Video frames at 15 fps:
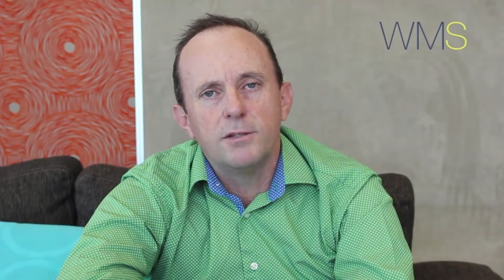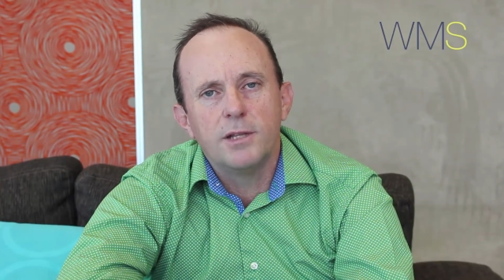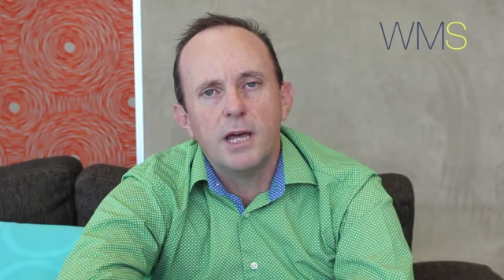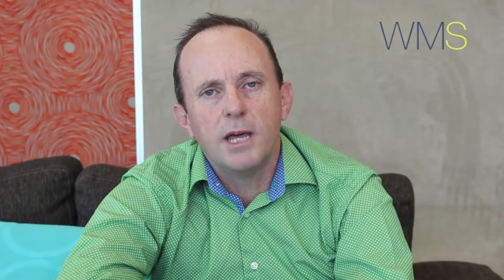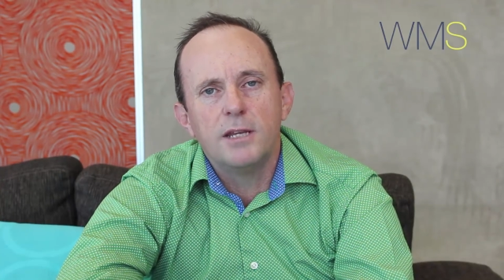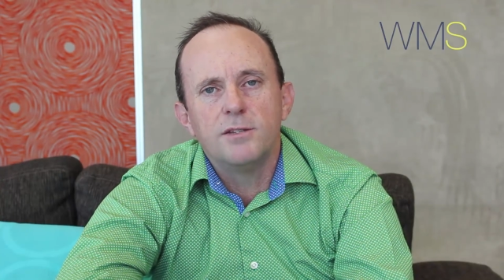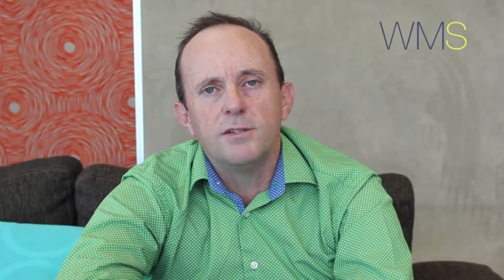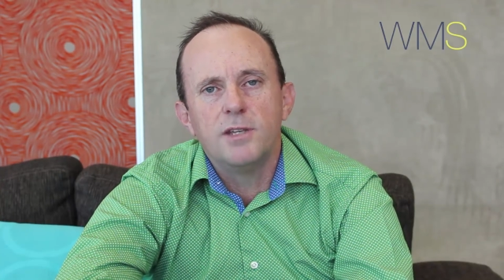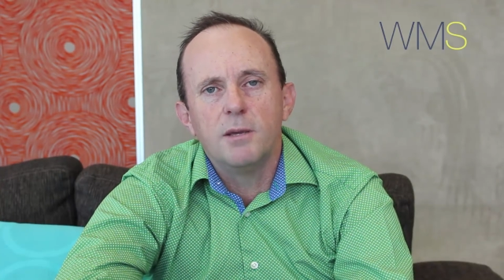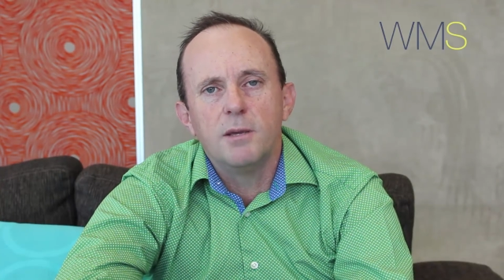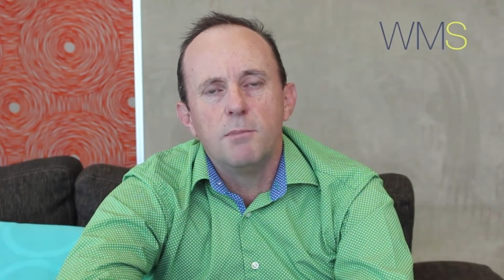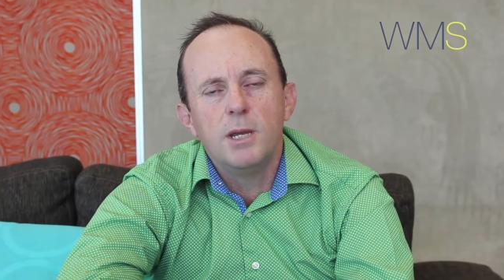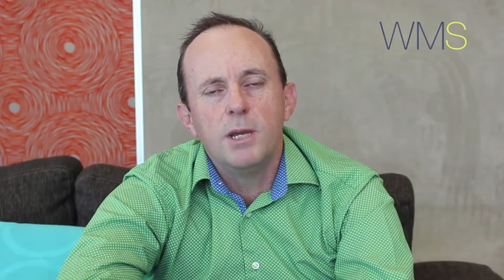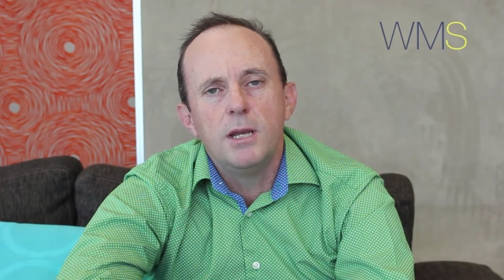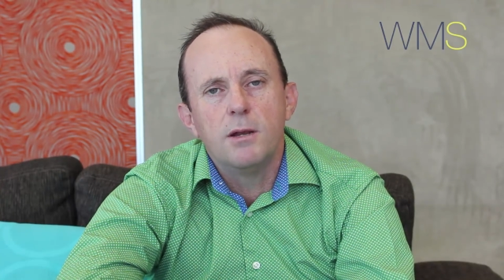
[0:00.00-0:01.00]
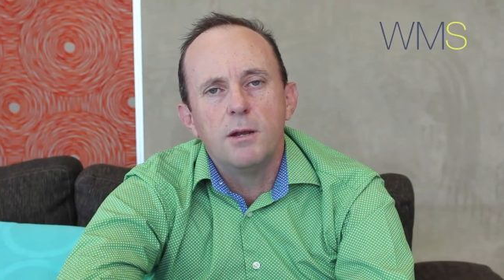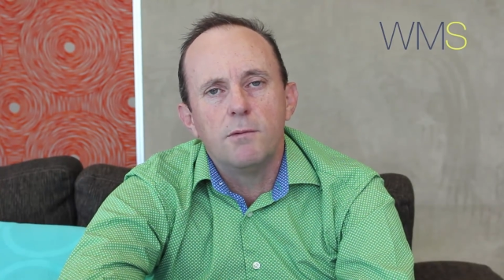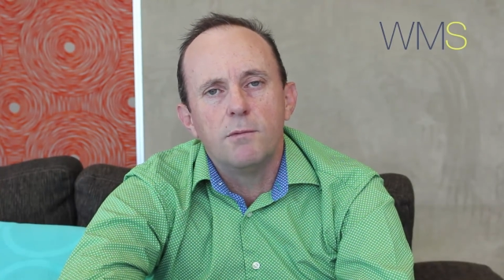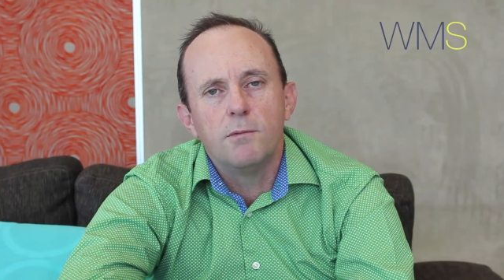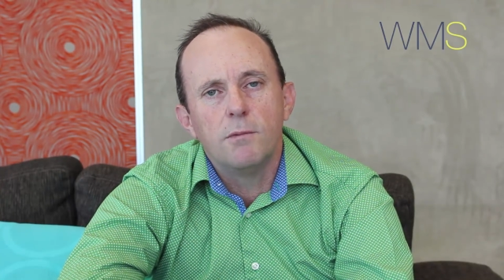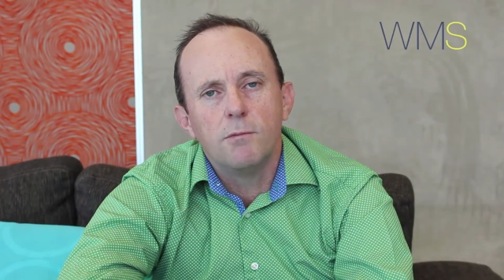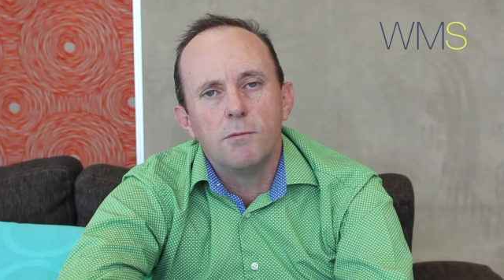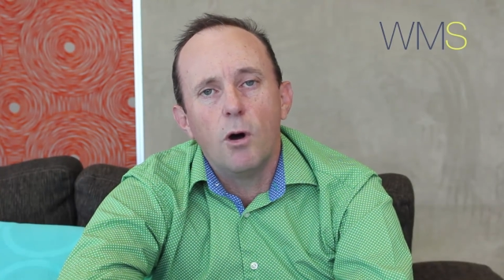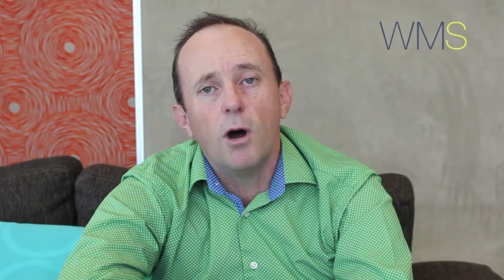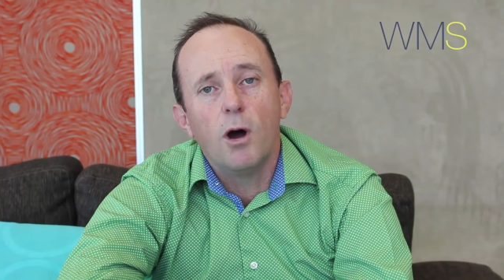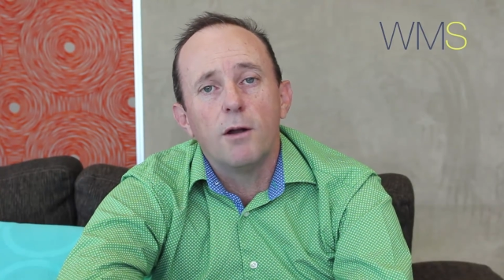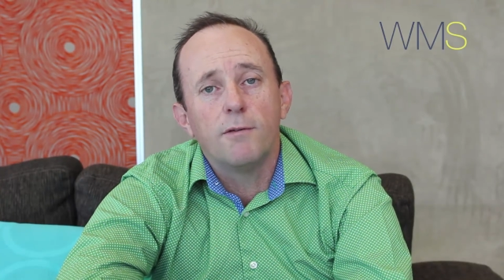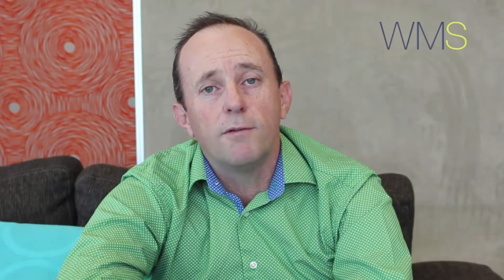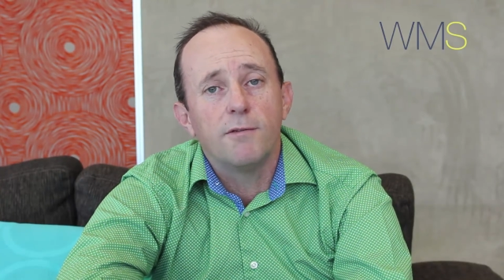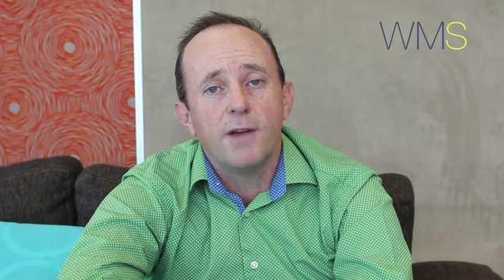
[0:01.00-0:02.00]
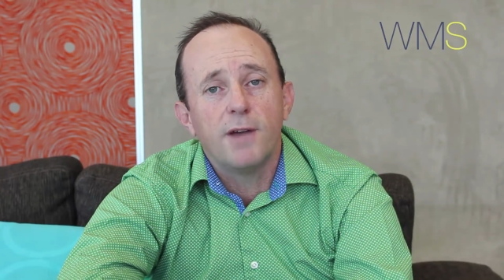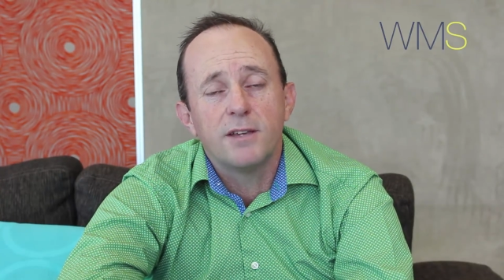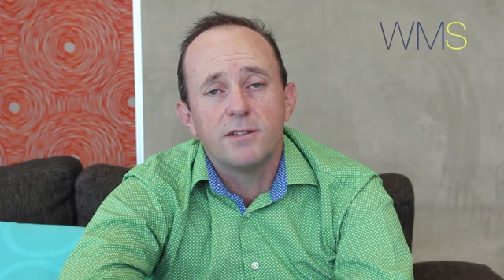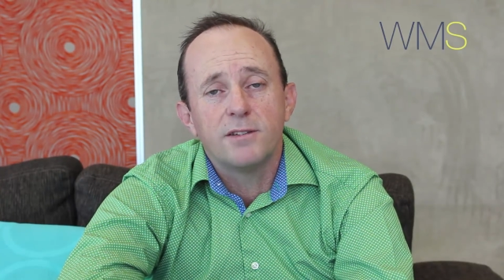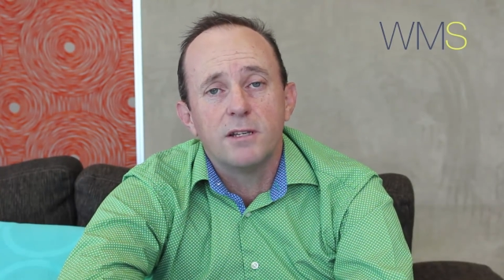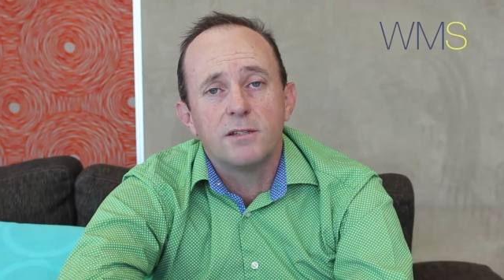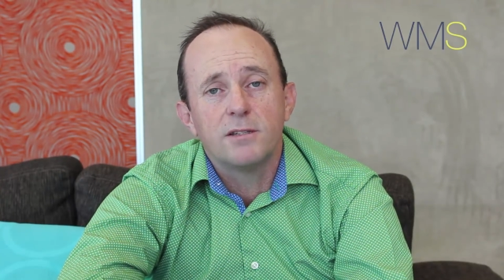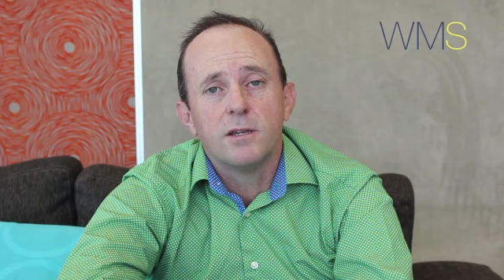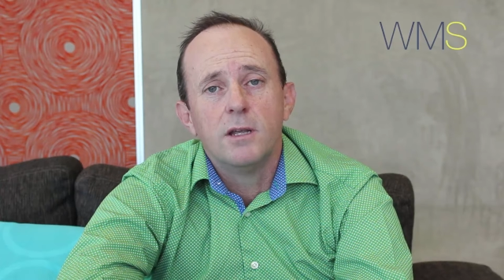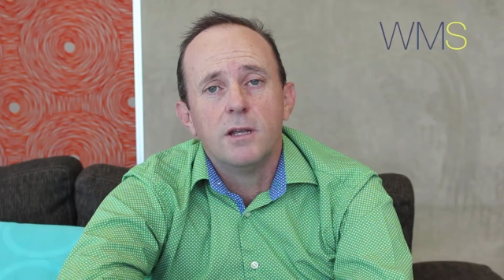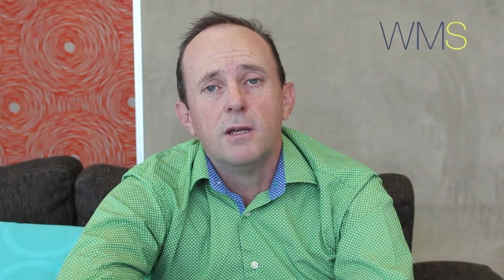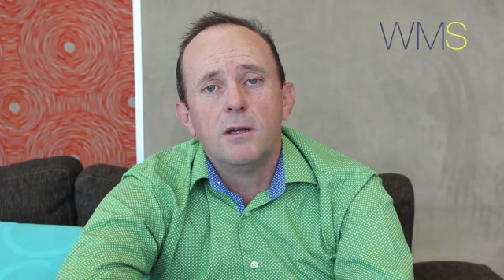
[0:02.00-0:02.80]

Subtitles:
and that is the immediate write-off of assets